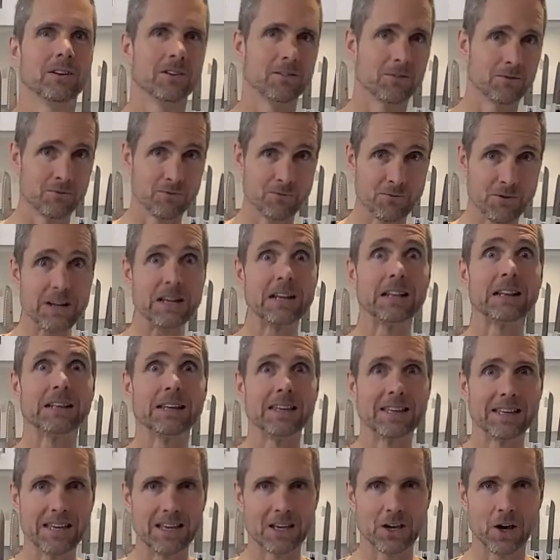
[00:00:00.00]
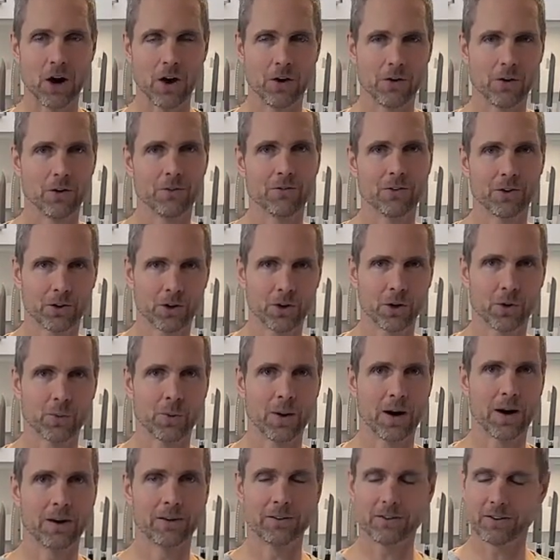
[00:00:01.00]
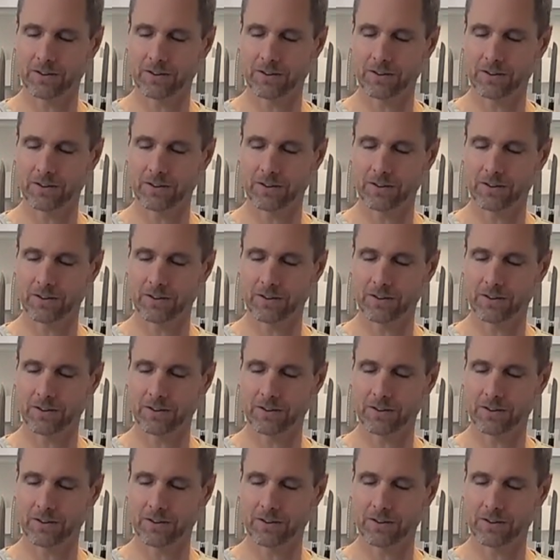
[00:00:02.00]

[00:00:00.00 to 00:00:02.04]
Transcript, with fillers: really geek out over cookware,